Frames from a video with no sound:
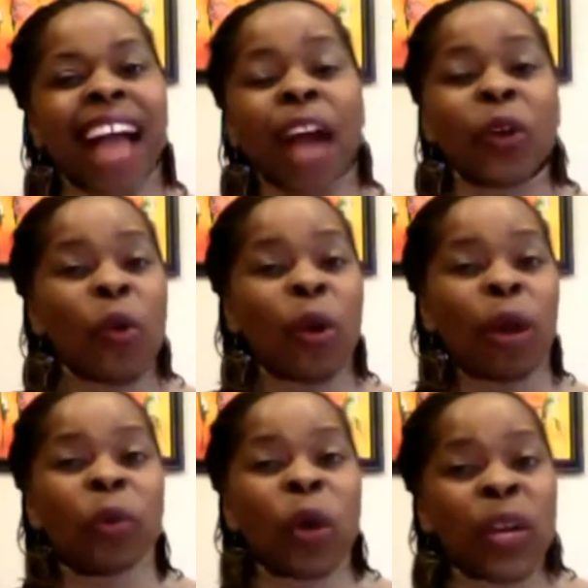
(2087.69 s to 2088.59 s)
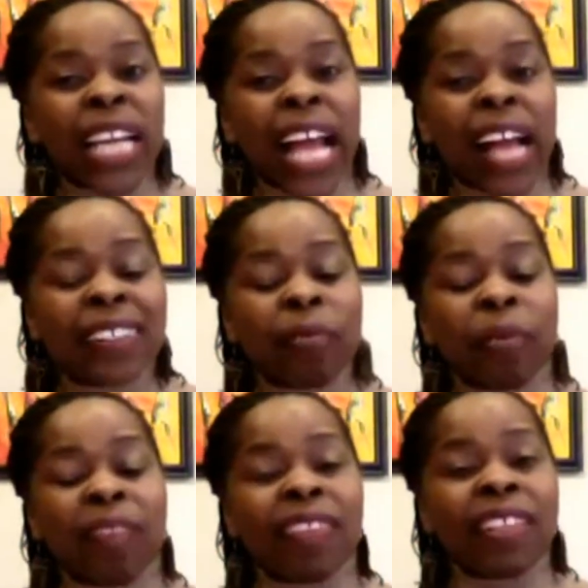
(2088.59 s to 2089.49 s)
I don't know where I'm going next,
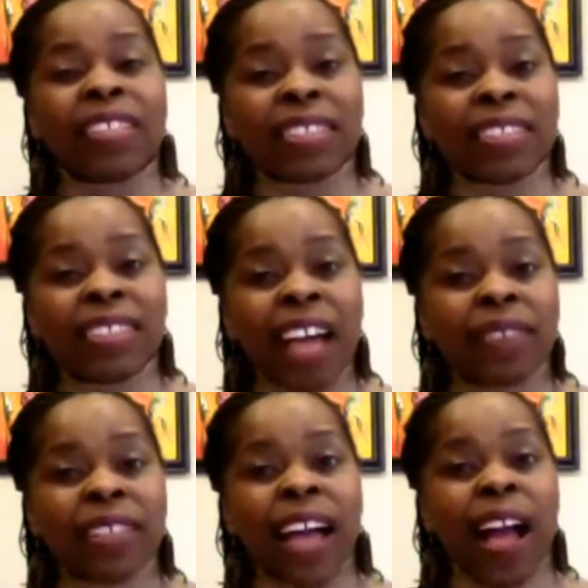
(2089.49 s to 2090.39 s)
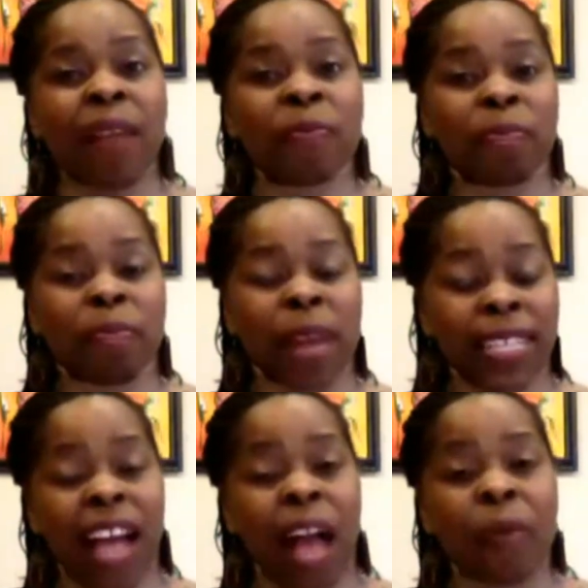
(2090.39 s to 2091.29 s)
but this lifetime,
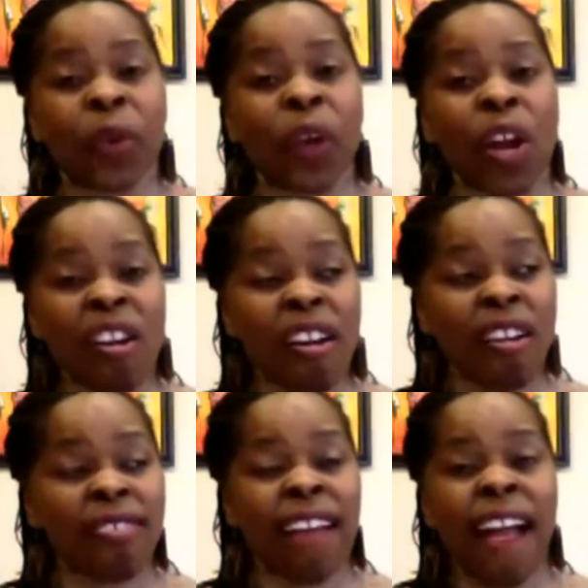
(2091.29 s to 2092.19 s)
my time here on earth,